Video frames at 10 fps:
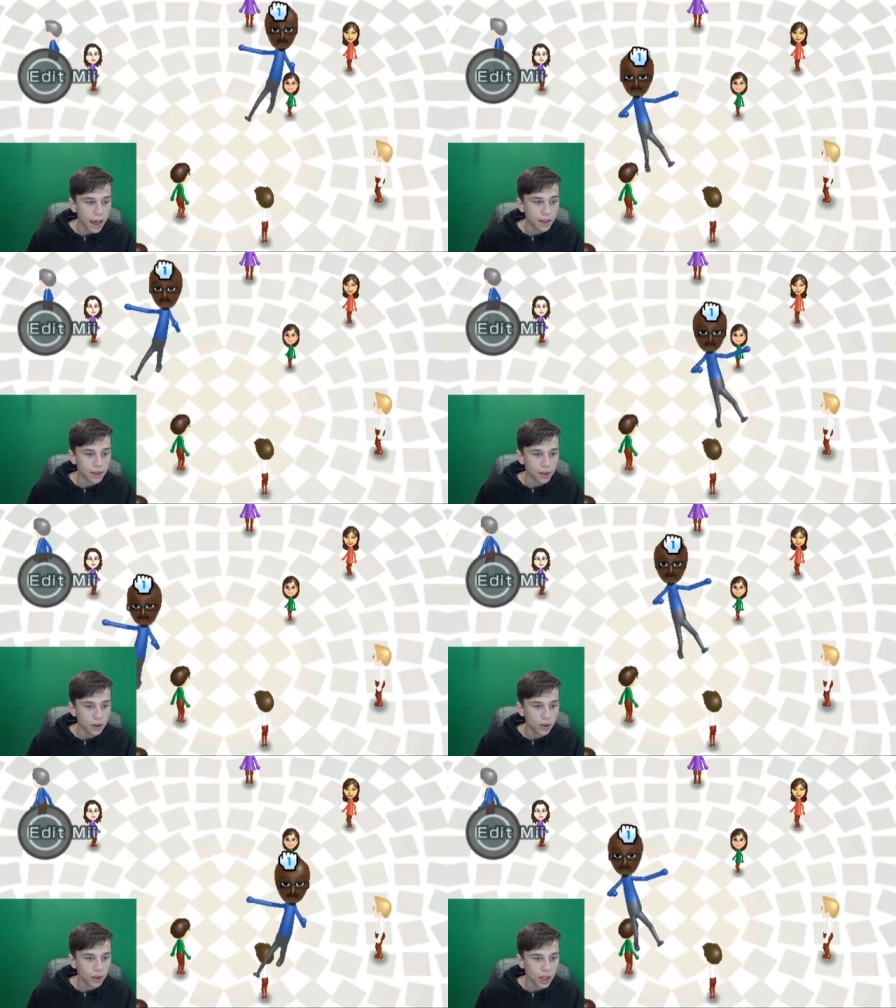and
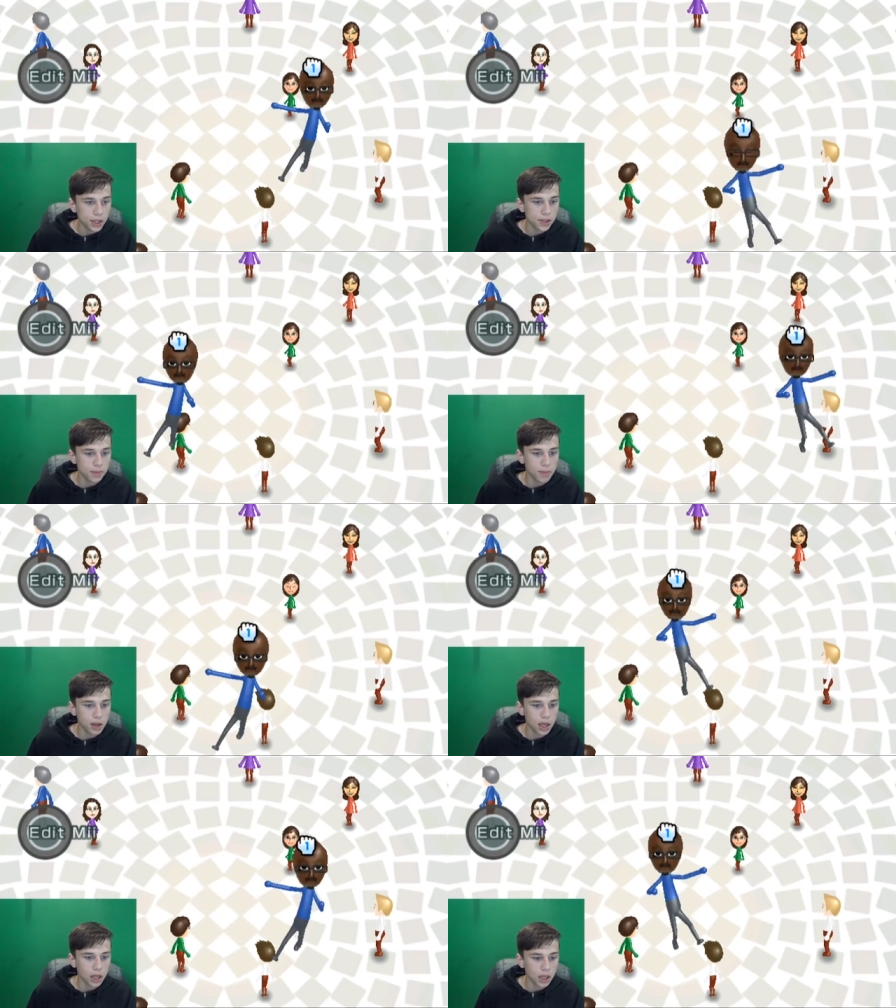then this
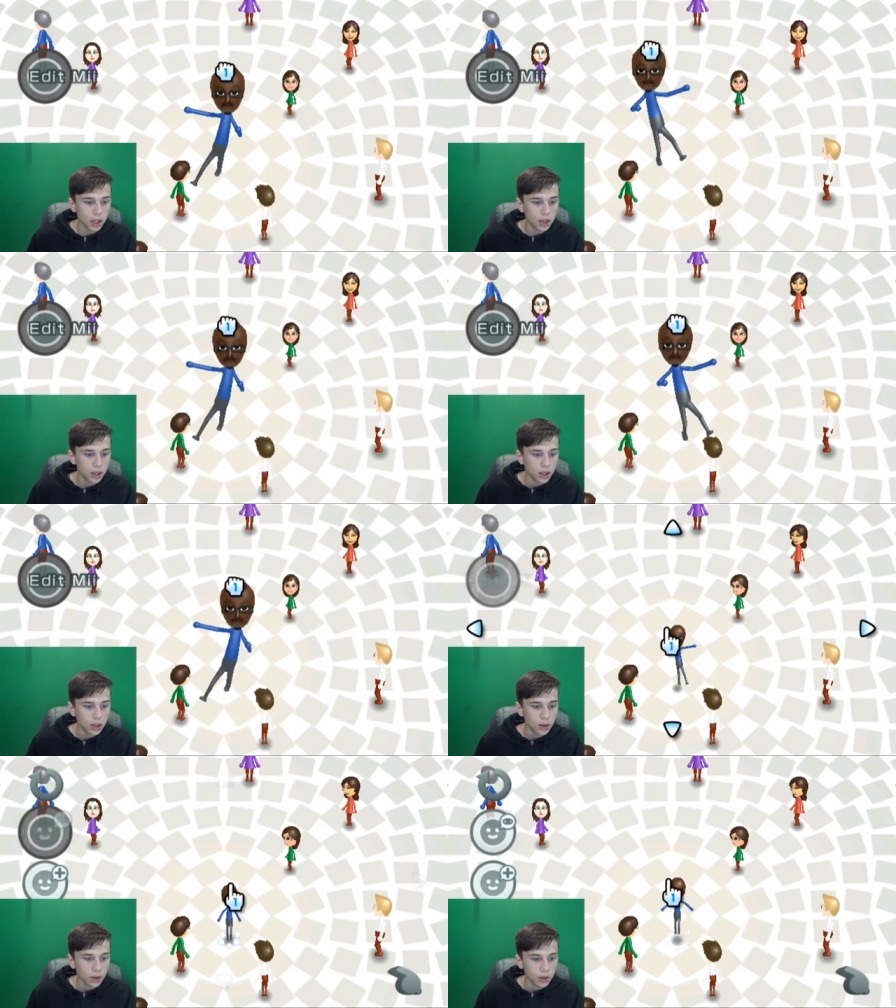Mii
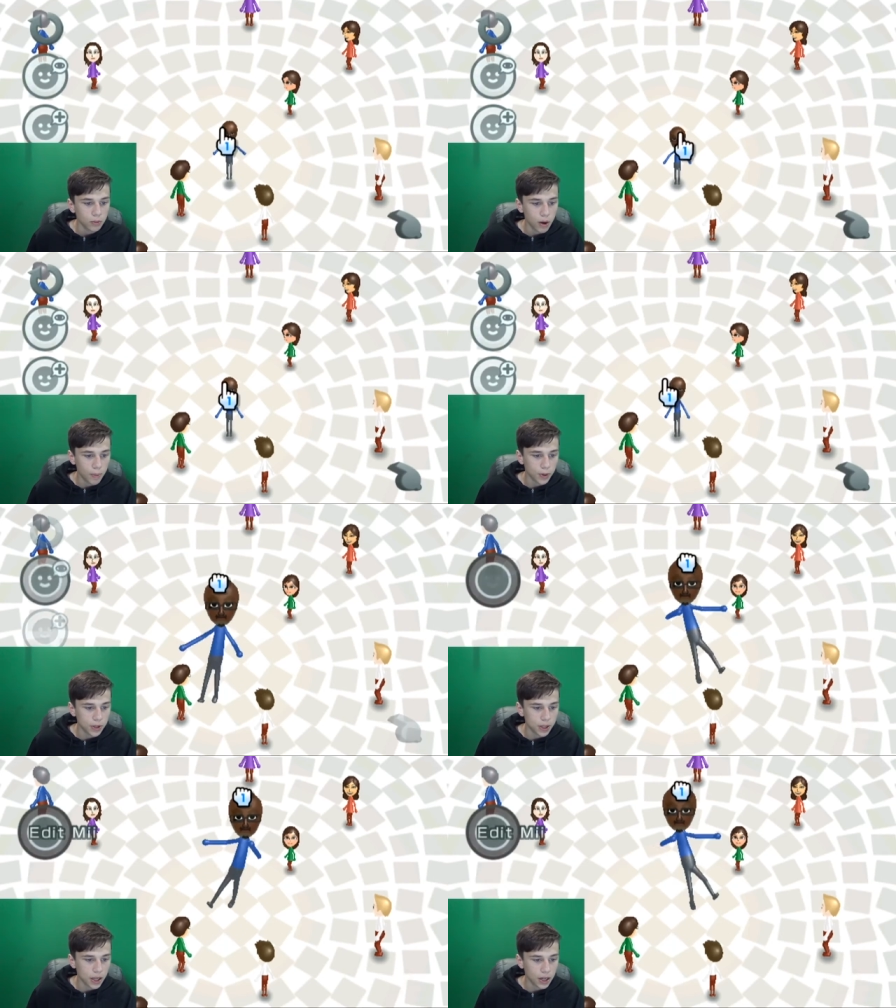
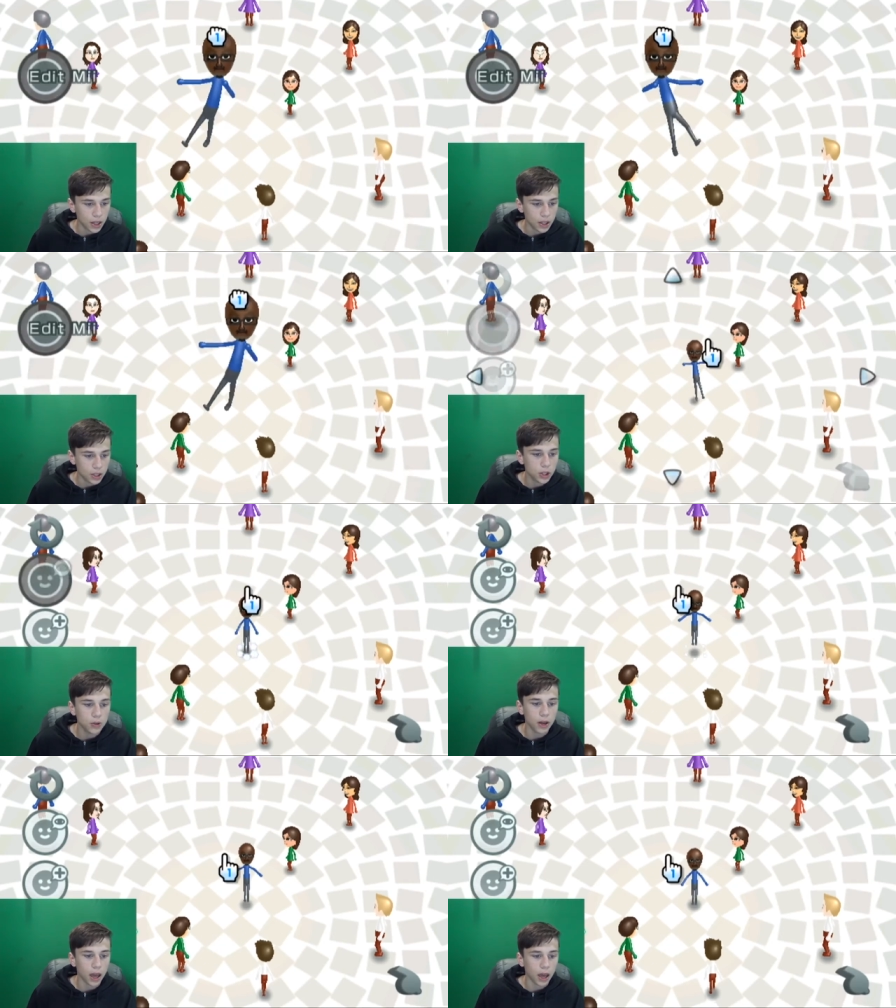represented
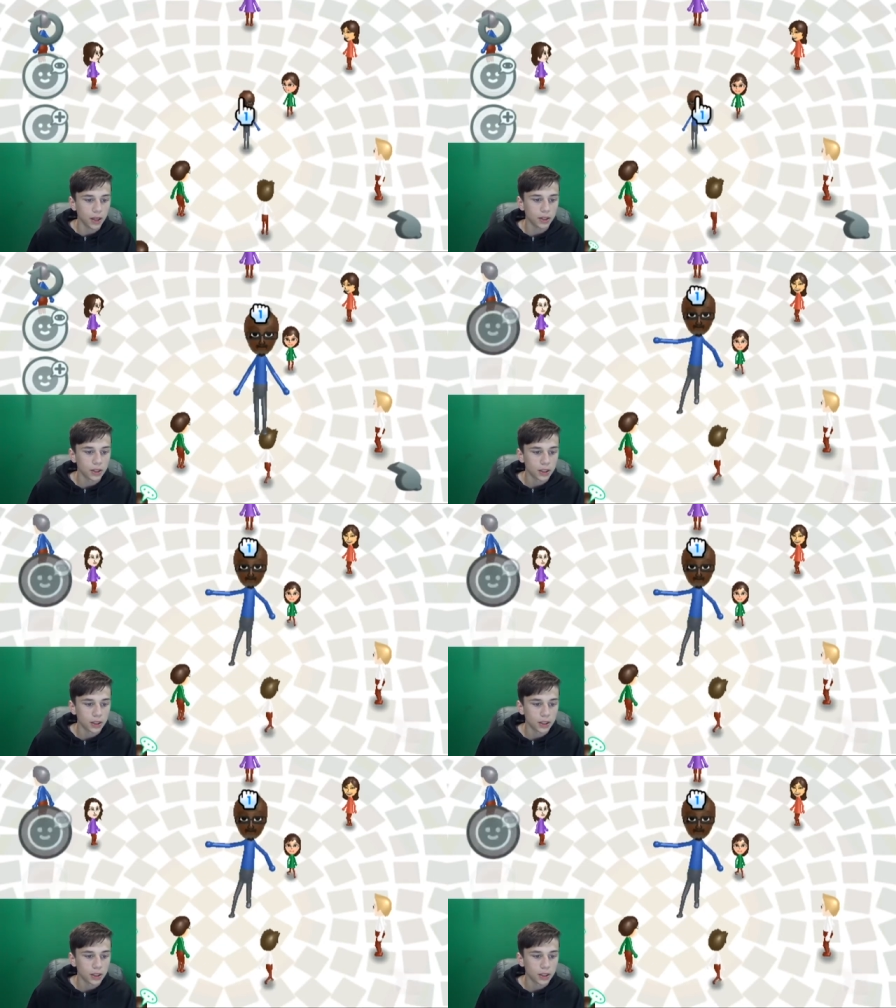2K,